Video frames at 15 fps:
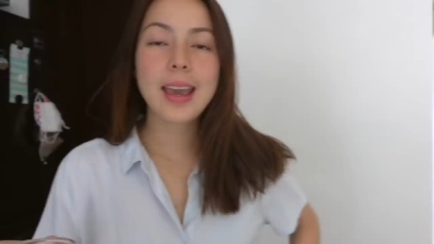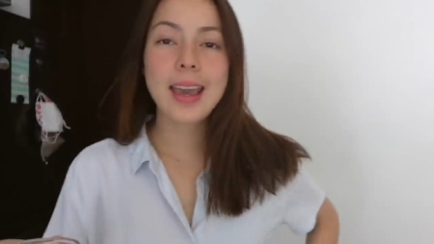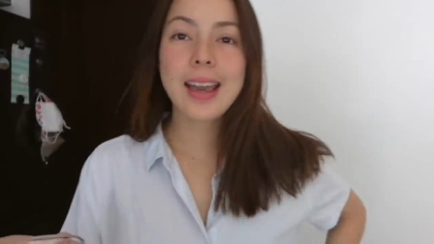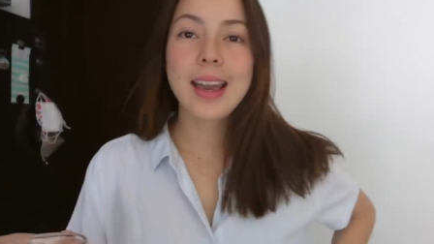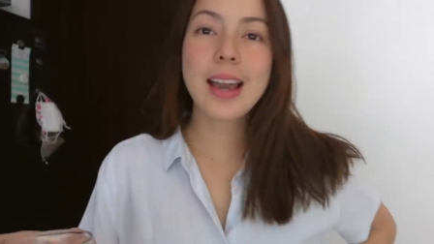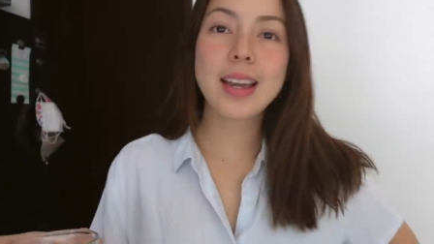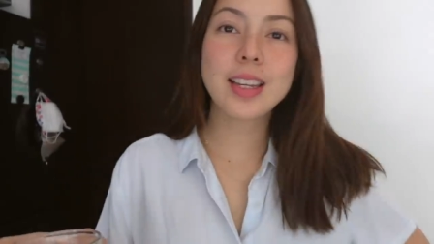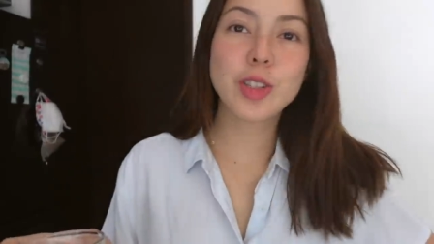Hey
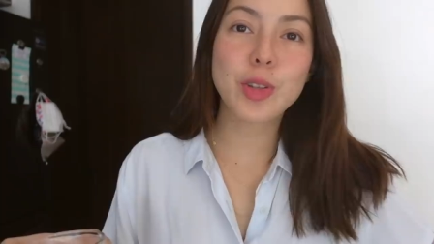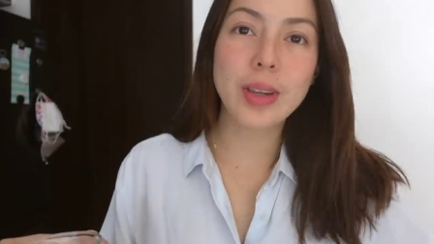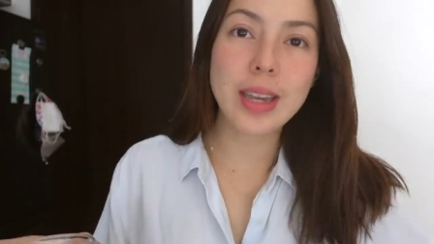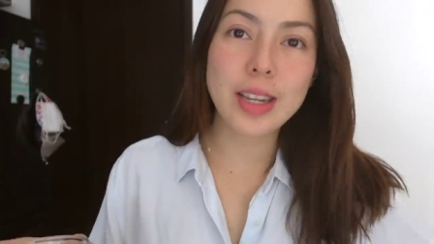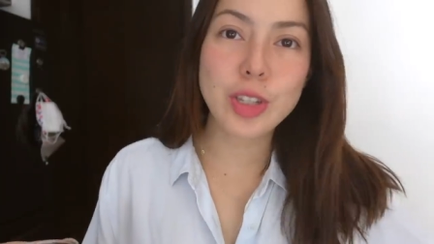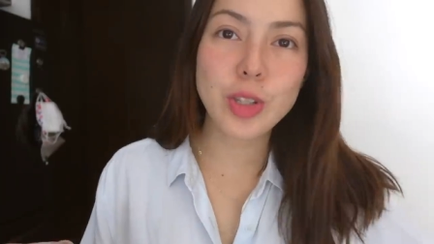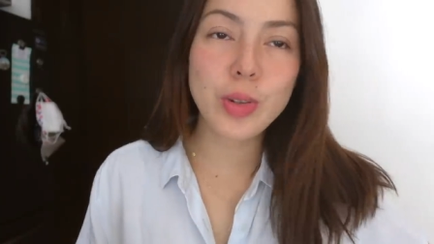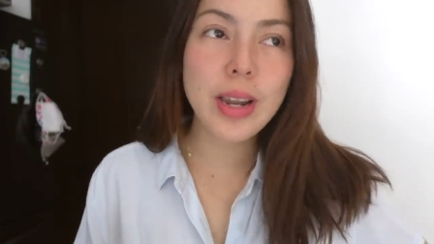guys,
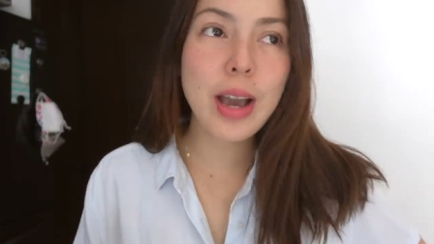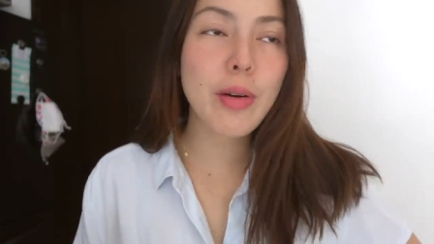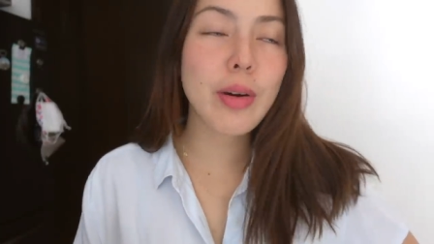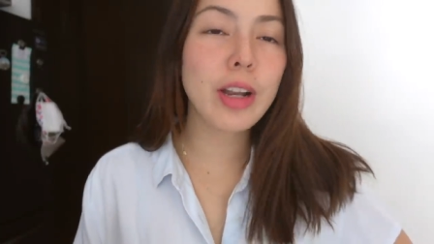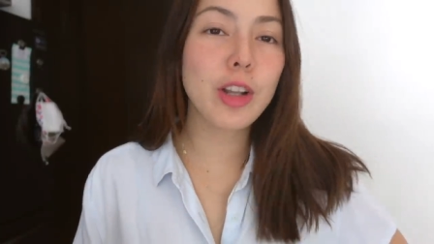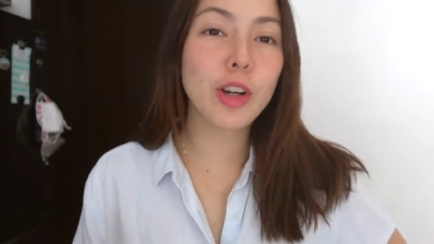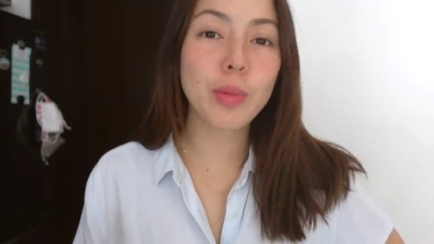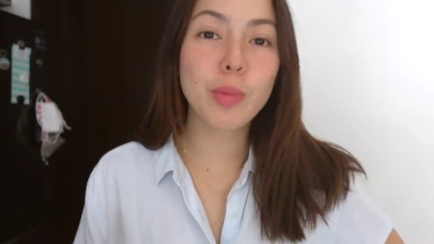okay, so now
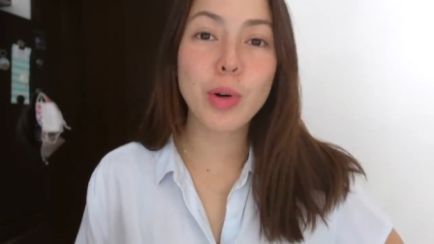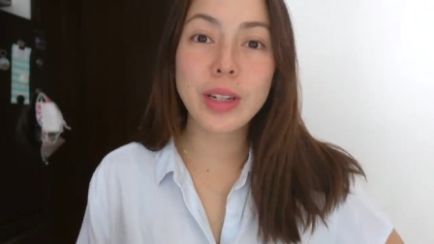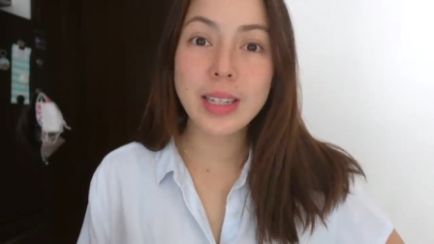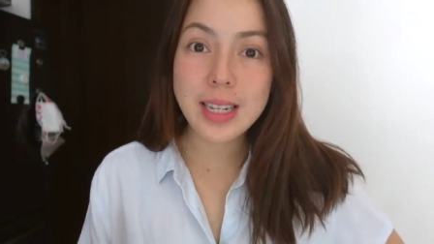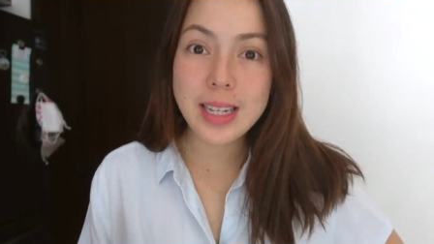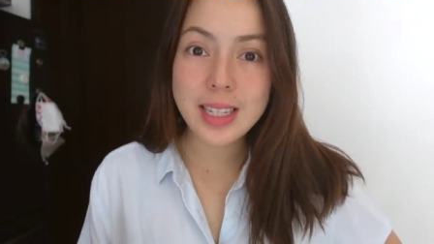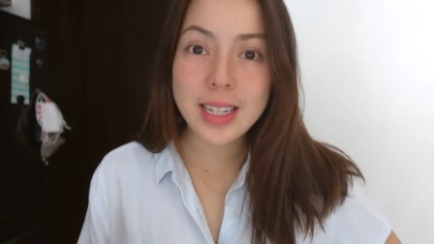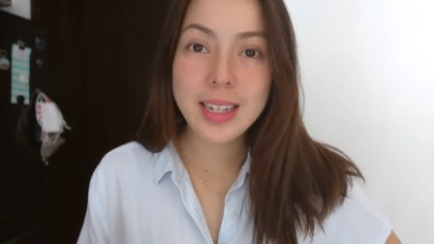I look more
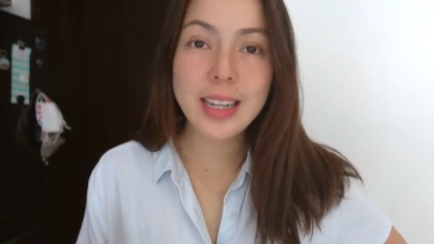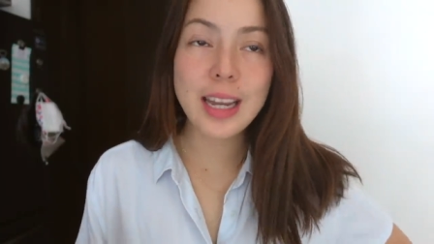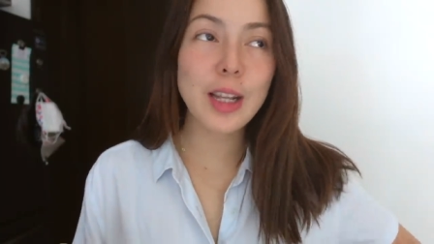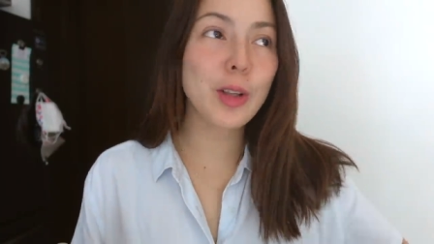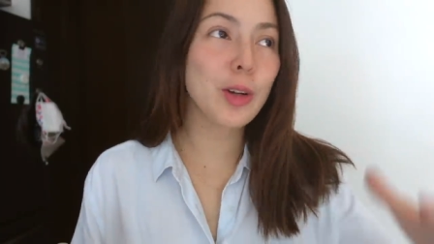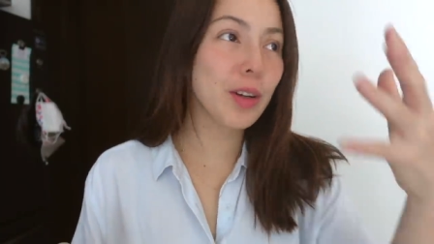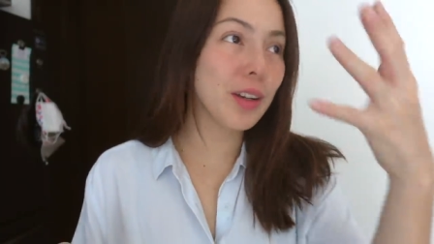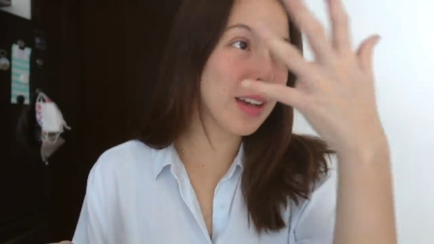decent. I
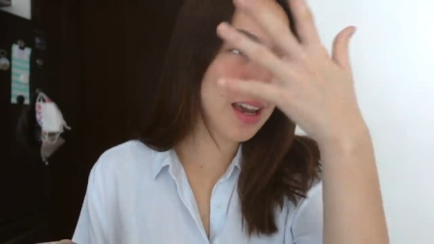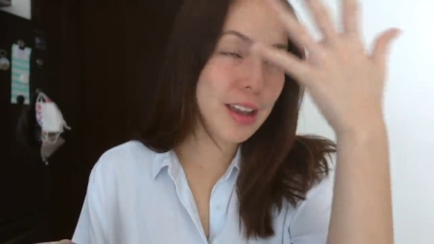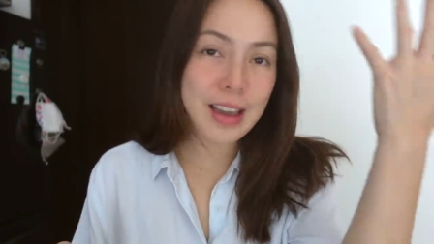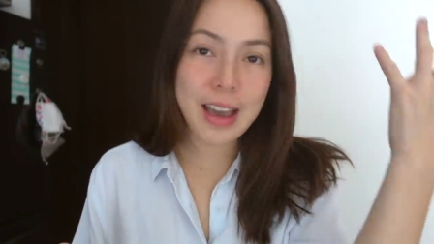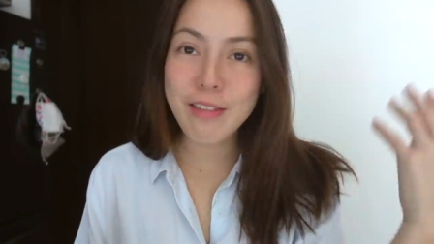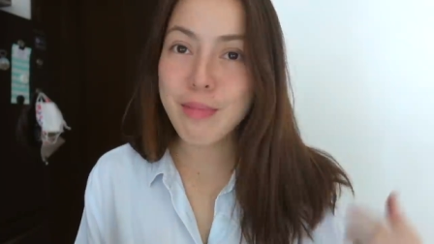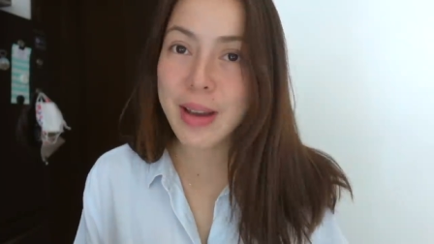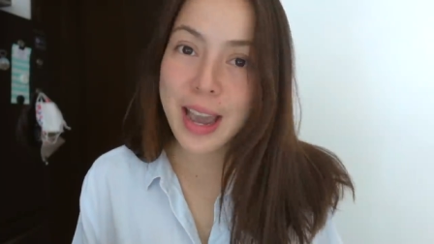look, I
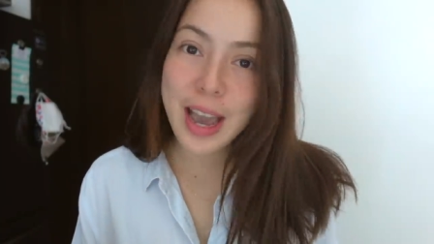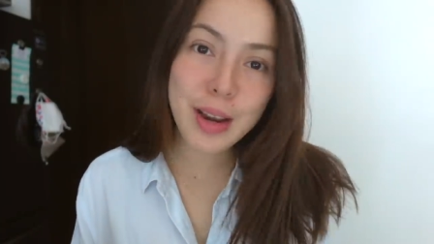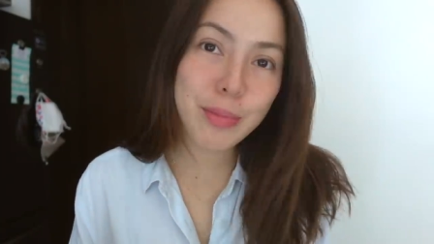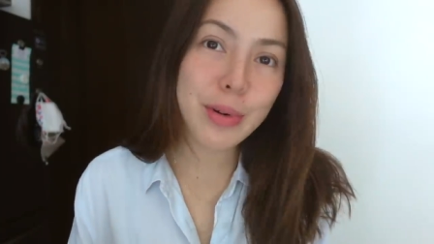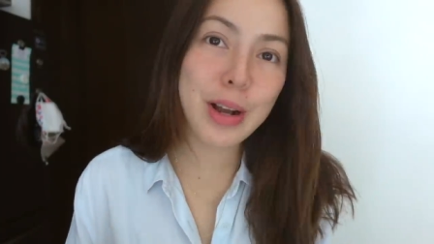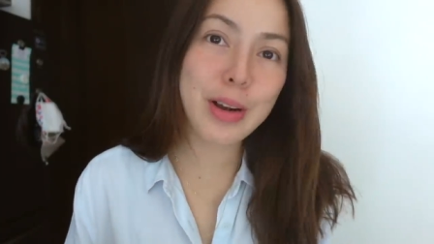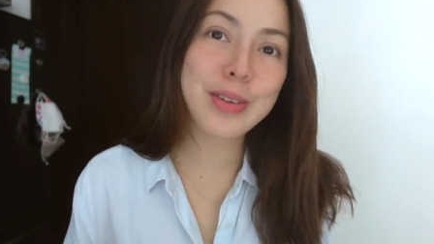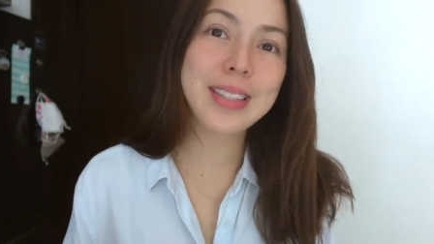have my
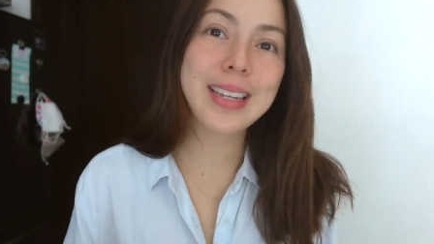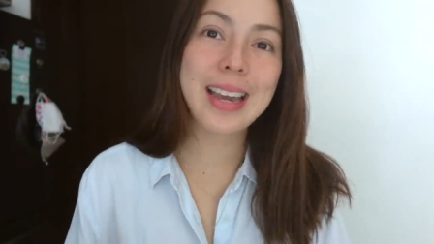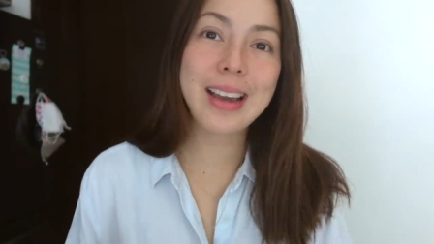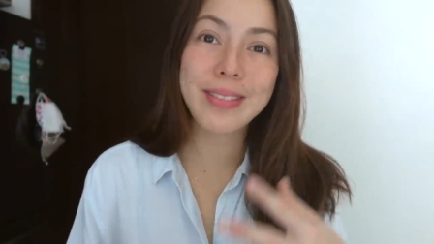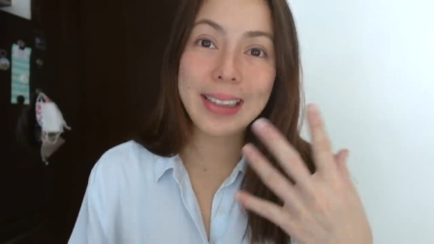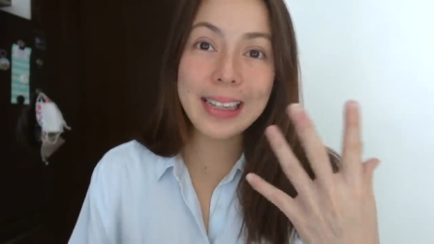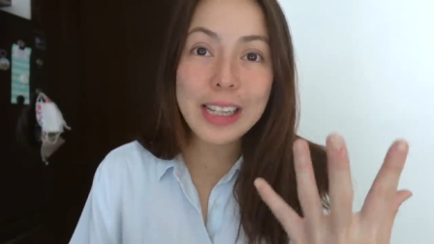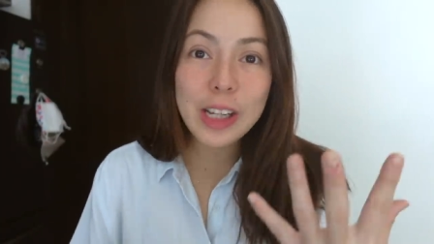eyebrows, I
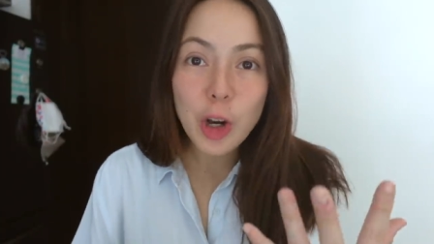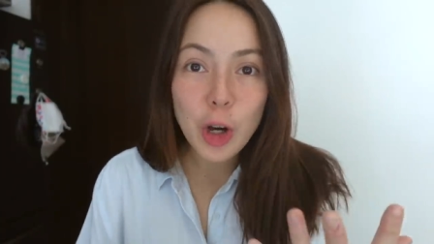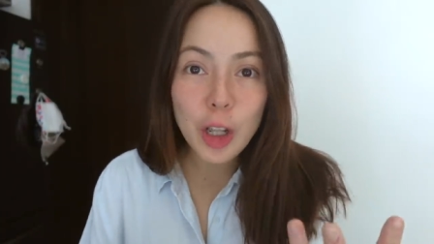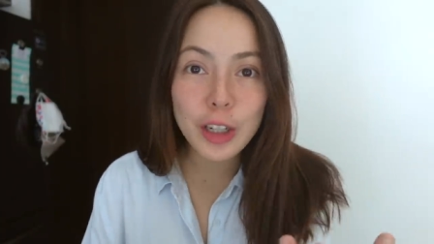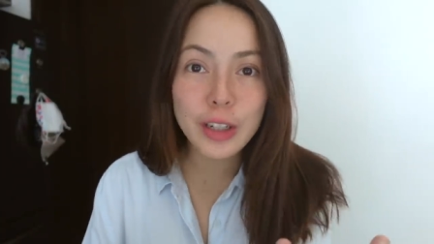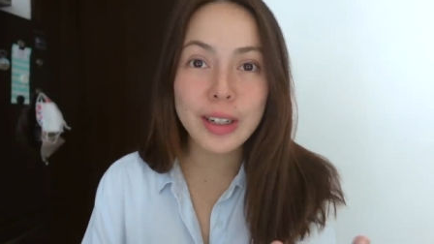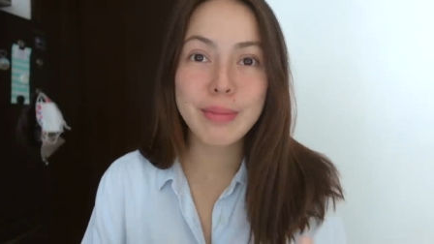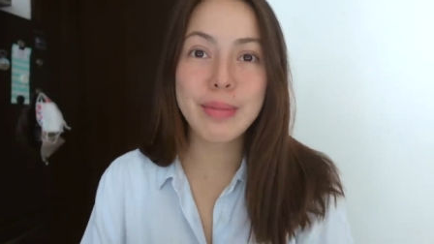have a little
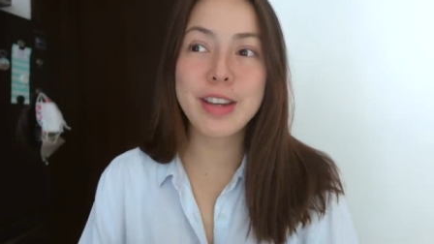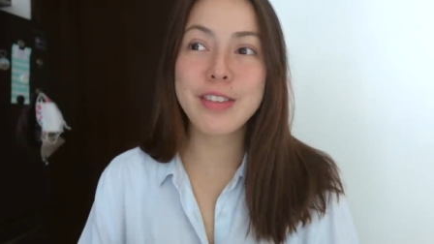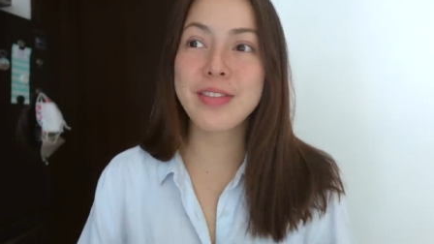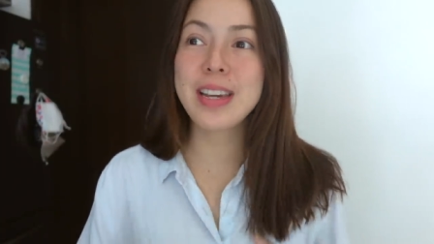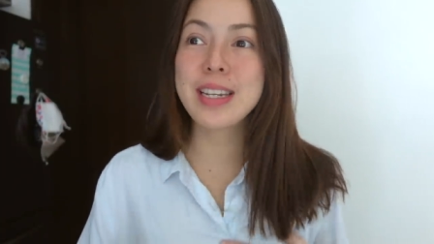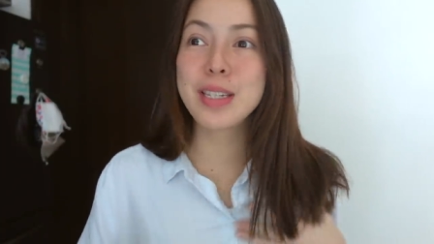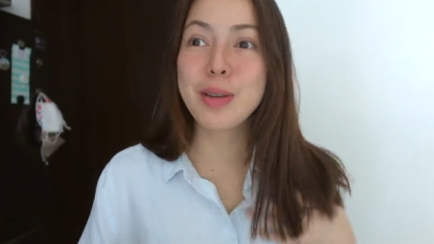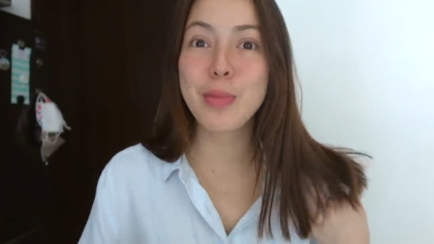color in my
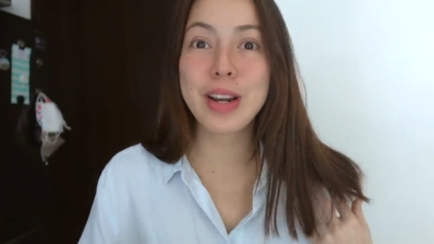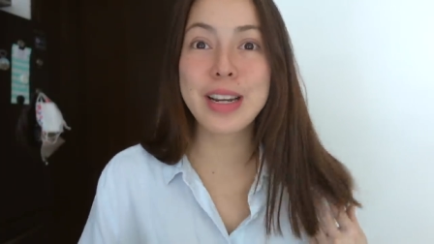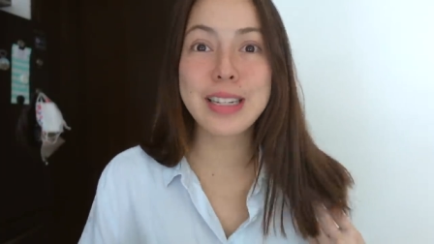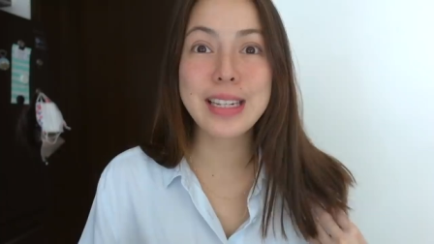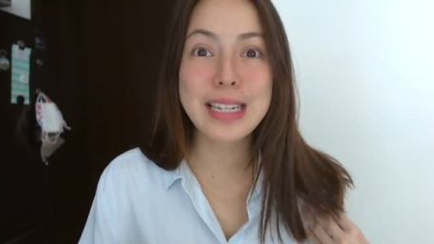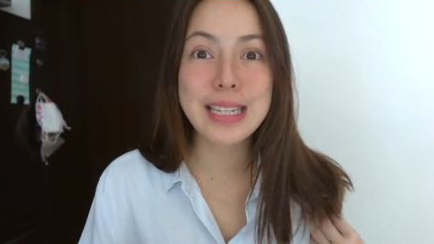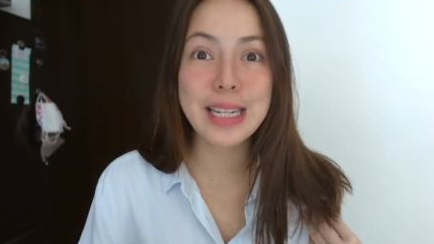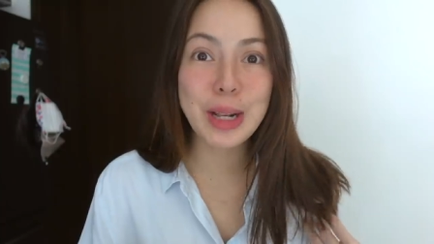face, I'm
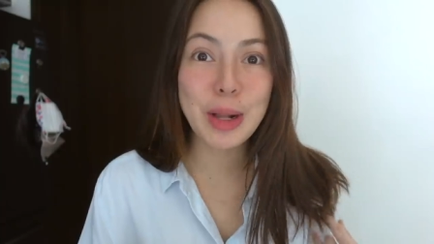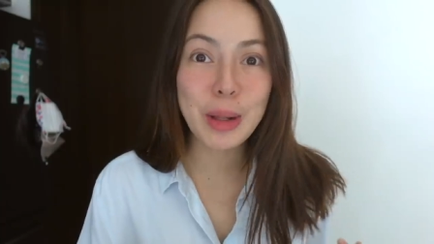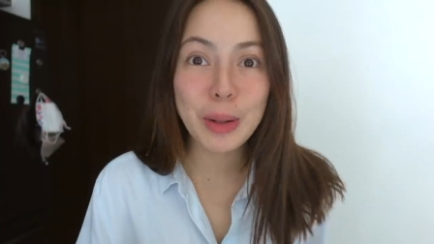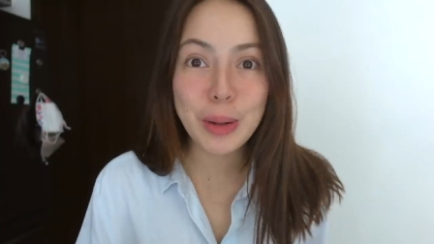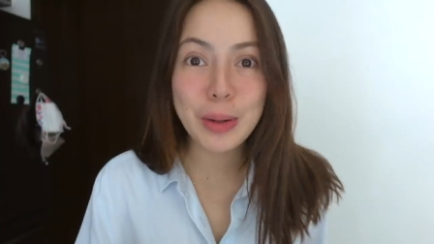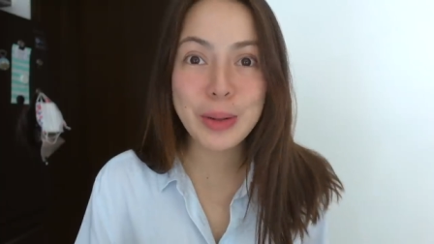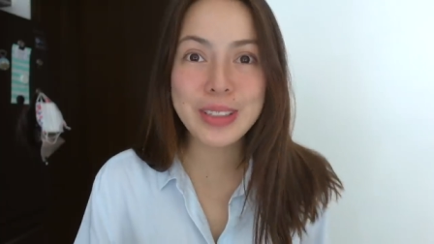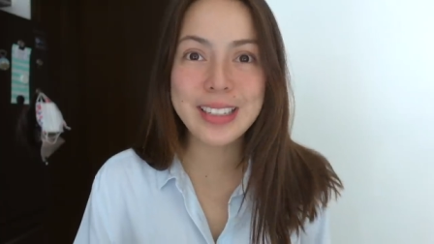wearing decent
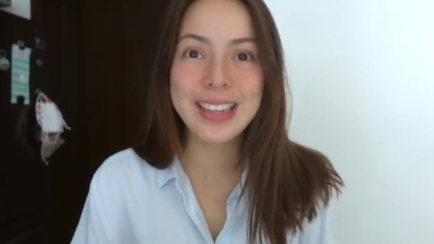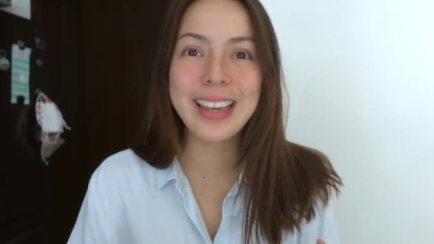clothes.